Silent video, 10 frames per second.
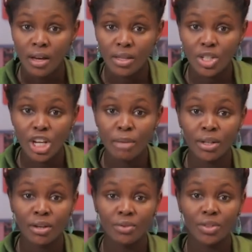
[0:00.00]
The
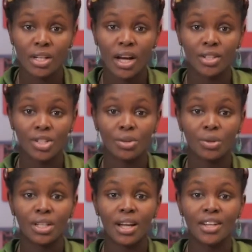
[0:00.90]
chairman of the
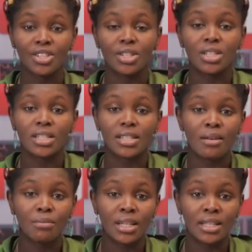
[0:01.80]
Nigerian National
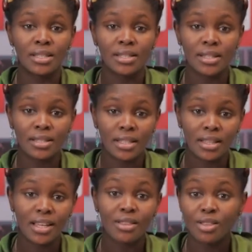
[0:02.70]
Assembly insisted
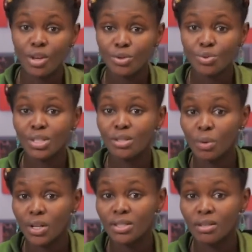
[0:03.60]
that those
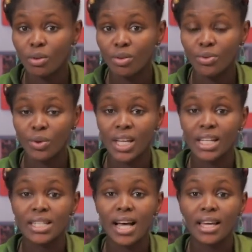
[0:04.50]
responsible for the
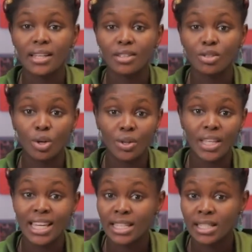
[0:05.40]
attack in the
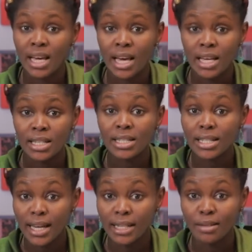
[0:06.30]
northeast
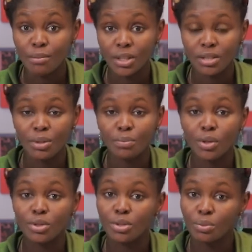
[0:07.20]
state must be
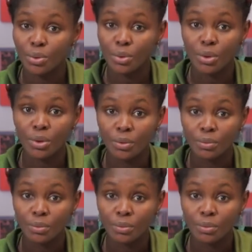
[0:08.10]
brought to book.